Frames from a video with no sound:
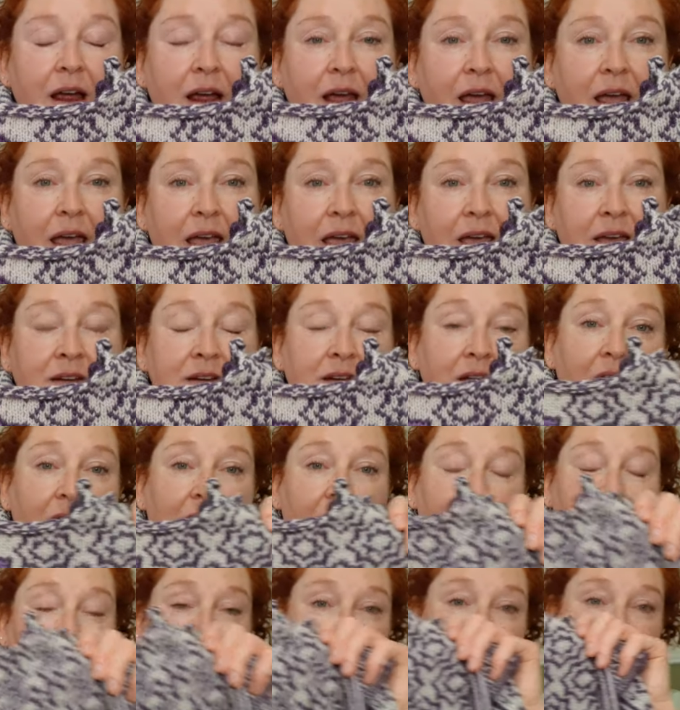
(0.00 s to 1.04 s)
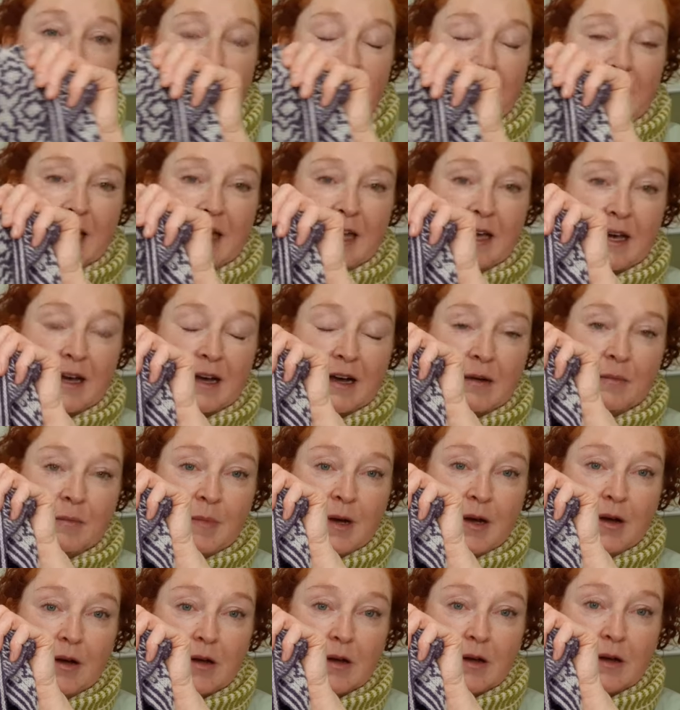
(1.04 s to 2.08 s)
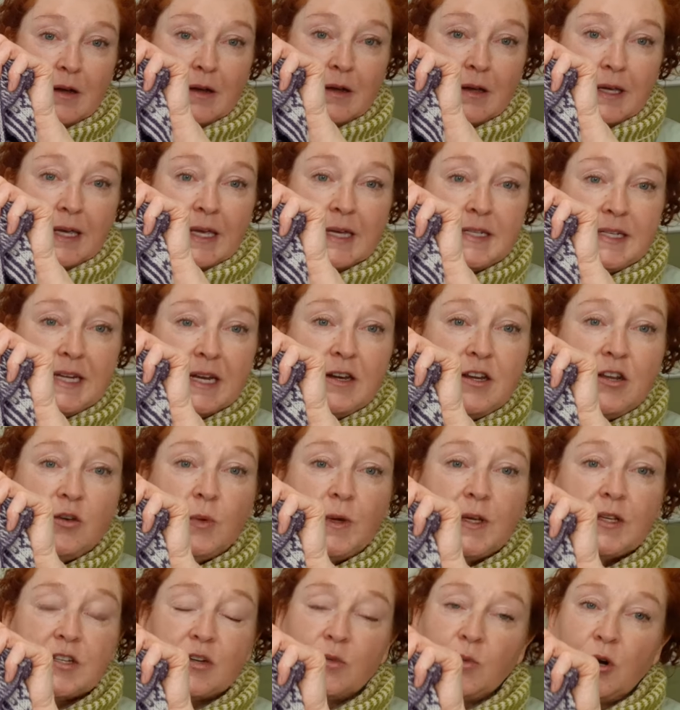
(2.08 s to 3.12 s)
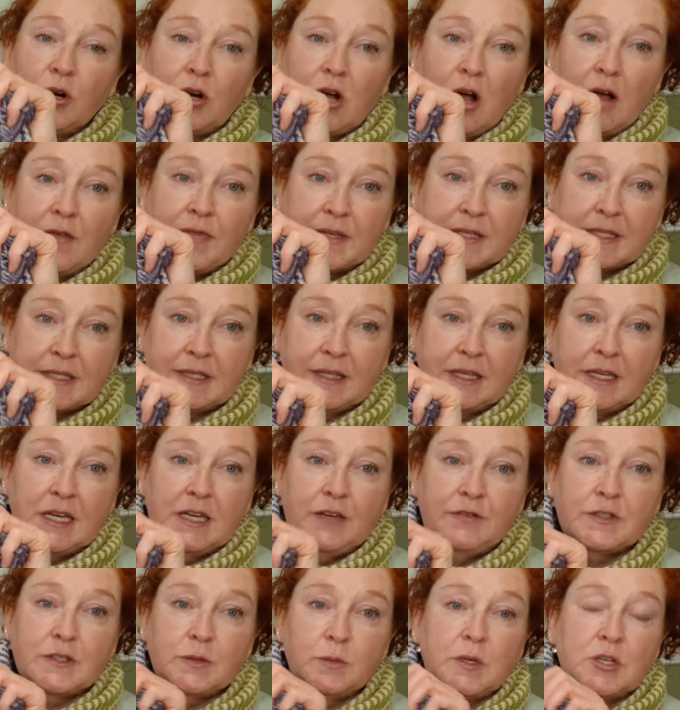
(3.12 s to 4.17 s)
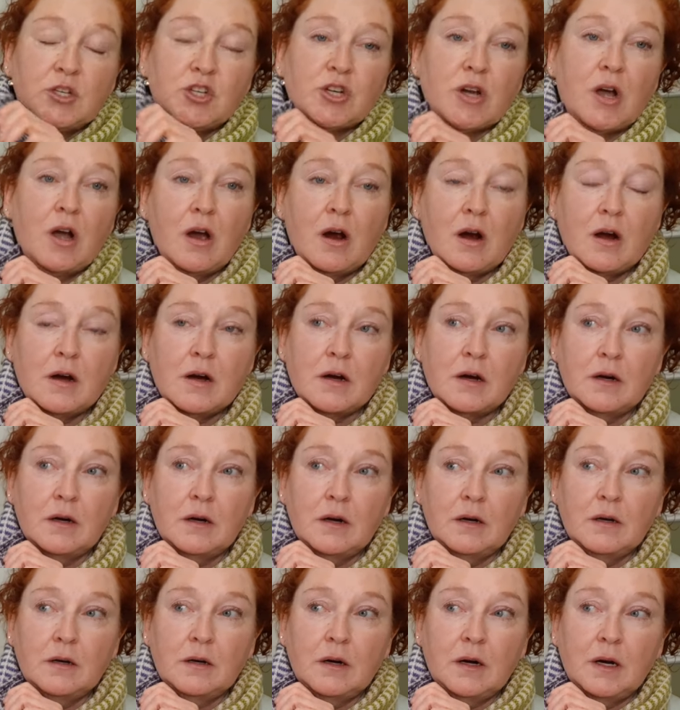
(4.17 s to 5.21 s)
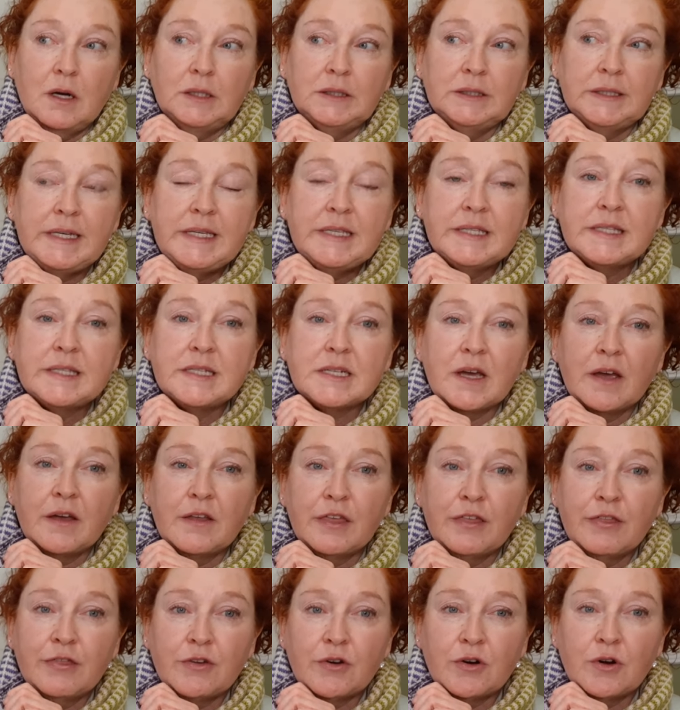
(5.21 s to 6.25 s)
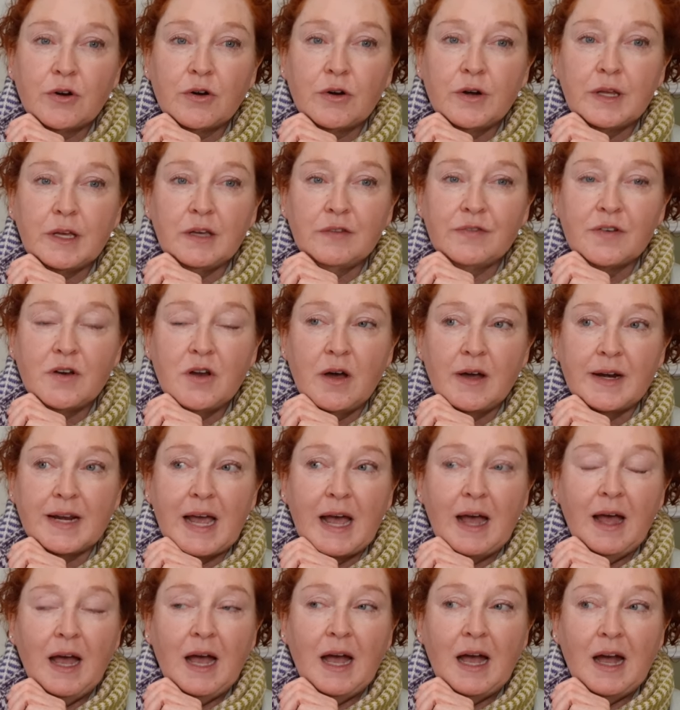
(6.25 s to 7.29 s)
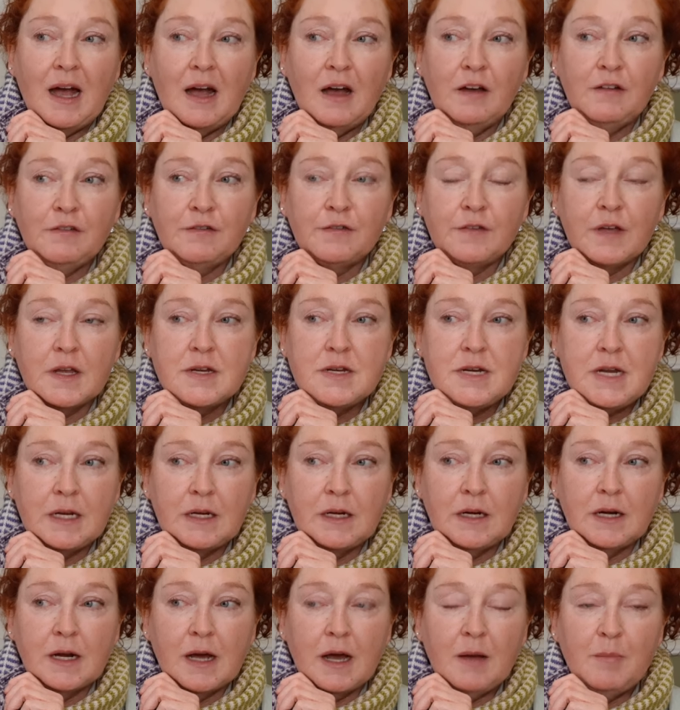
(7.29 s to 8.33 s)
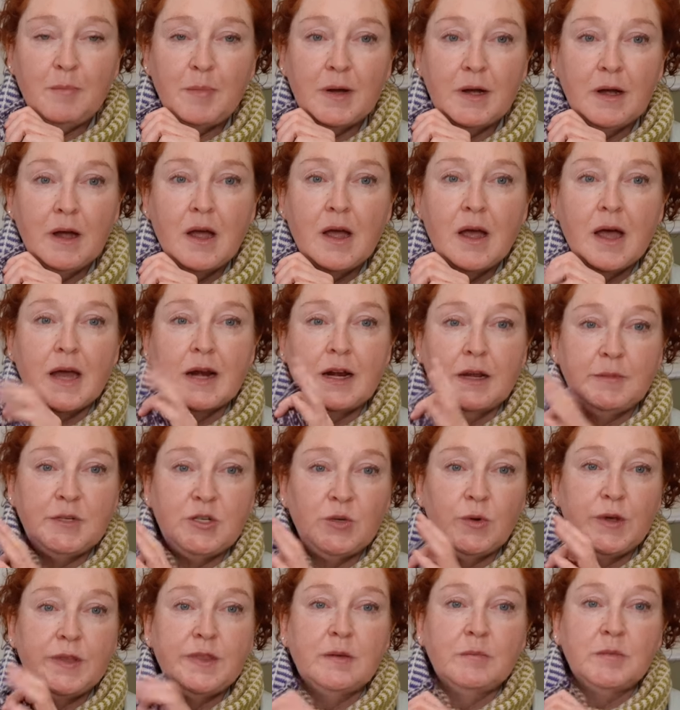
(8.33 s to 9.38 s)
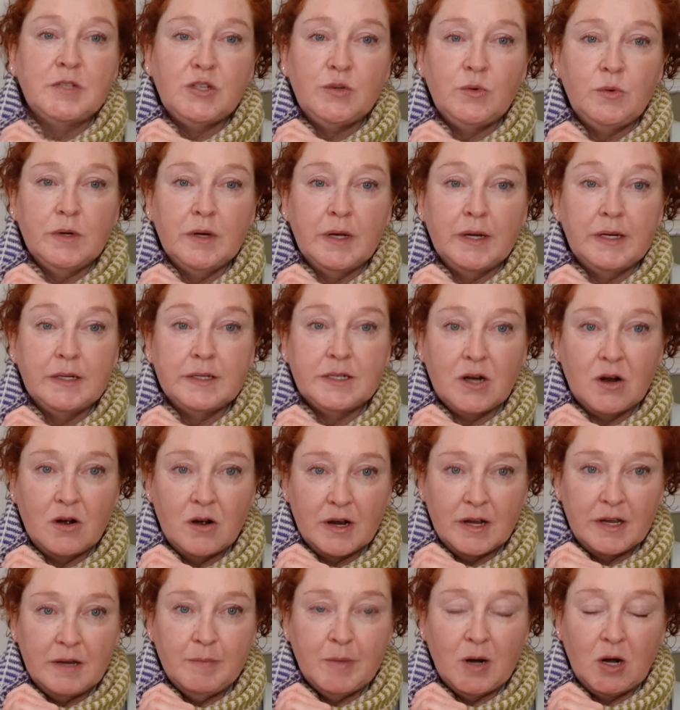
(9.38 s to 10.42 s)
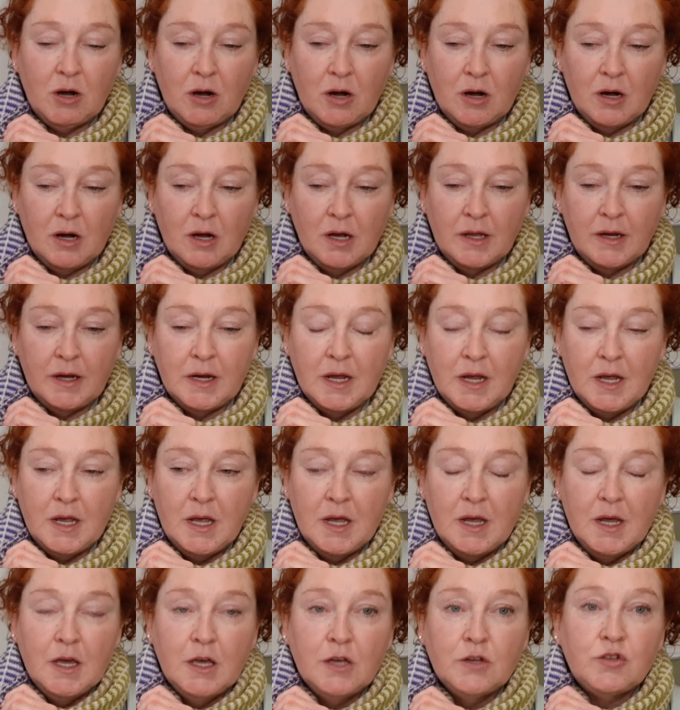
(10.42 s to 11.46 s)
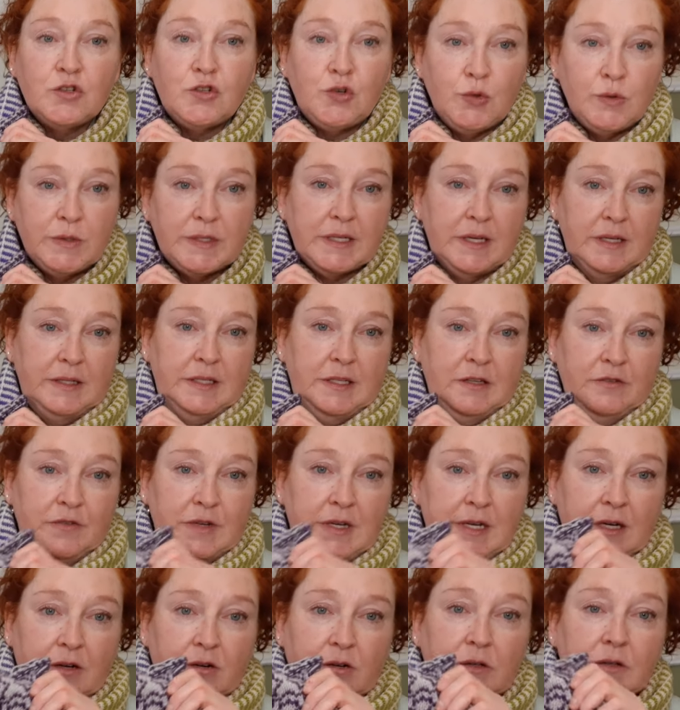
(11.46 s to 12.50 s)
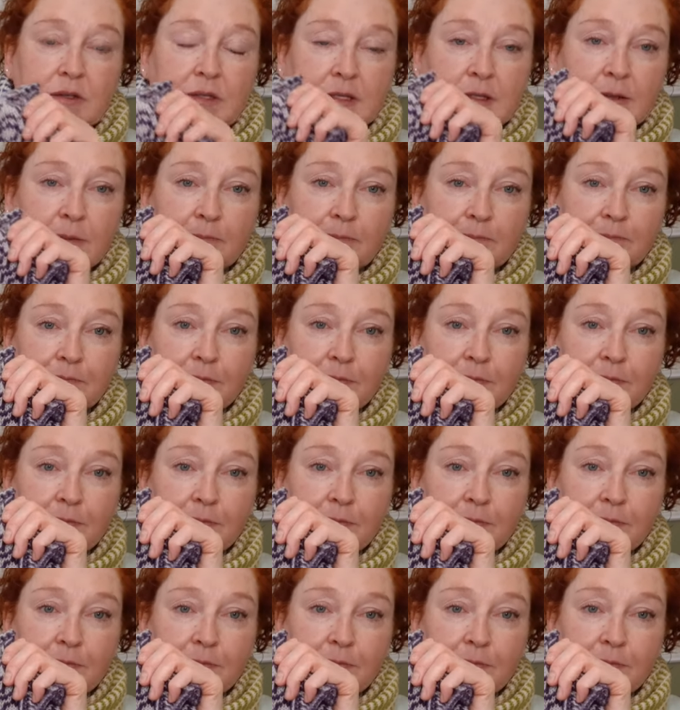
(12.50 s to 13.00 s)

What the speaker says: And I am continuing to work on the sleeves, which are at least a third, if not a half, knitted up. And I'm doing them two at a time on two sets of needles.